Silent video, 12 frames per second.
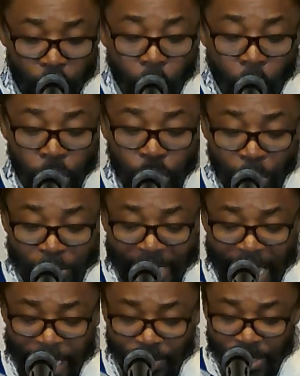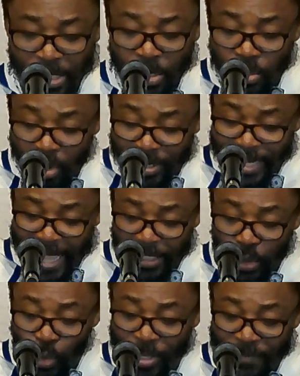or sometimes
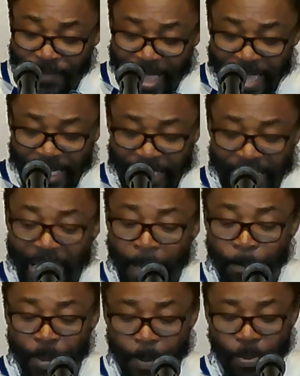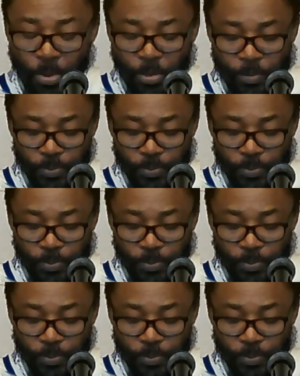connect to events and people.